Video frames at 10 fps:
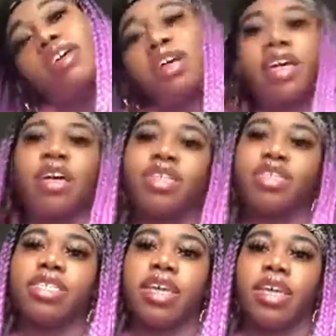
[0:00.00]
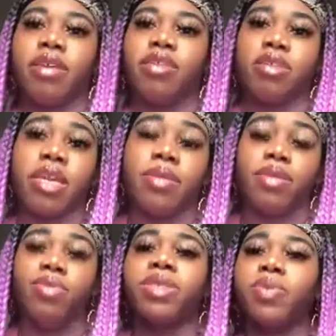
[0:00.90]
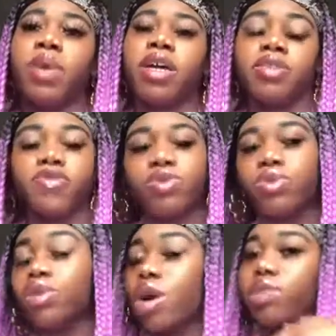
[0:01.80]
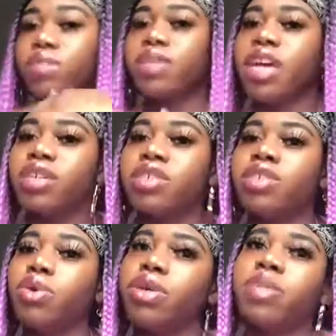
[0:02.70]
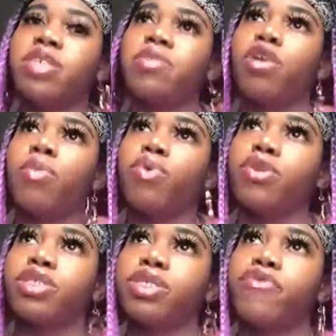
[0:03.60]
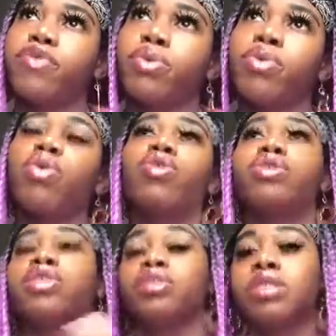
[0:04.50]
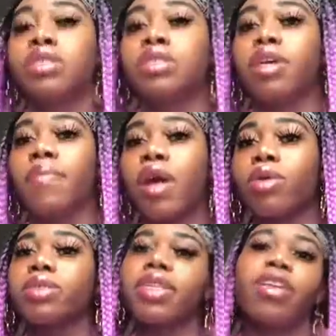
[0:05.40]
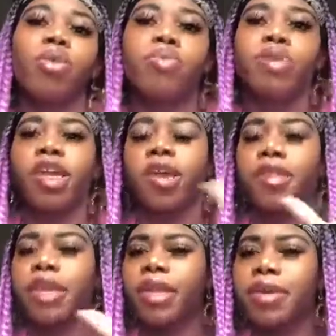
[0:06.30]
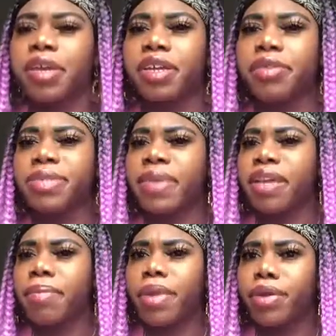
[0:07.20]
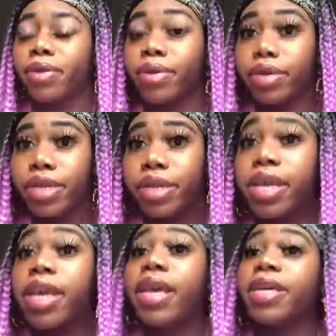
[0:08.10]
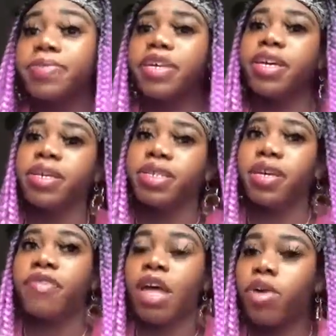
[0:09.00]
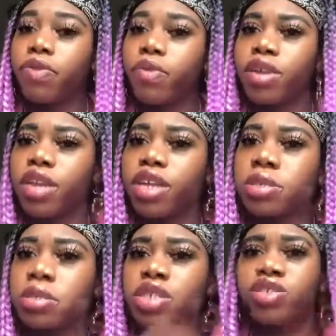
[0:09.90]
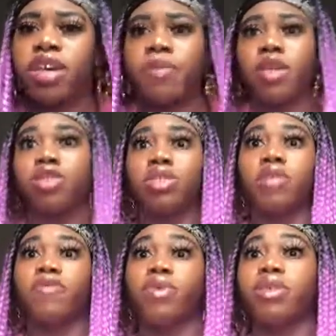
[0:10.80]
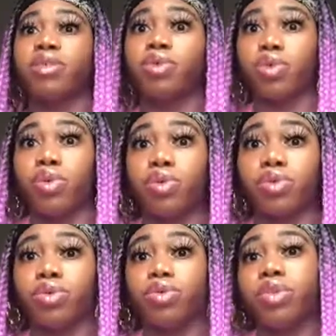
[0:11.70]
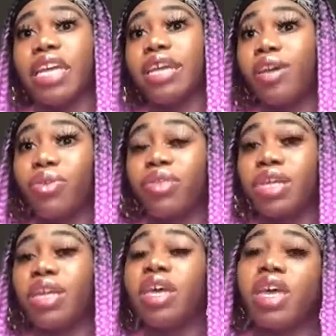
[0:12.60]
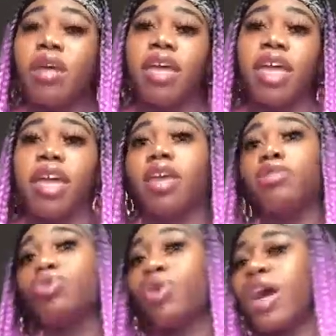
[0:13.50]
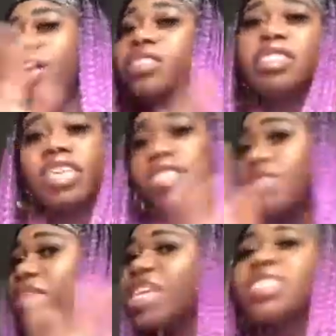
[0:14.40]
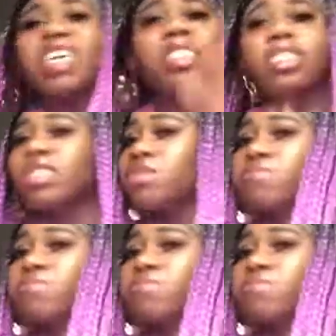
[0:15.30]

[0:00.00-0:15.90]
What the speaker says: I understand that the reason why the food don't always be that good, or there be small portions of food or certain amounts, and they don't put everything in there that to make it better or good, is because of health regulations. They're trying to make sure the food is like healthy and trying to make it taste good.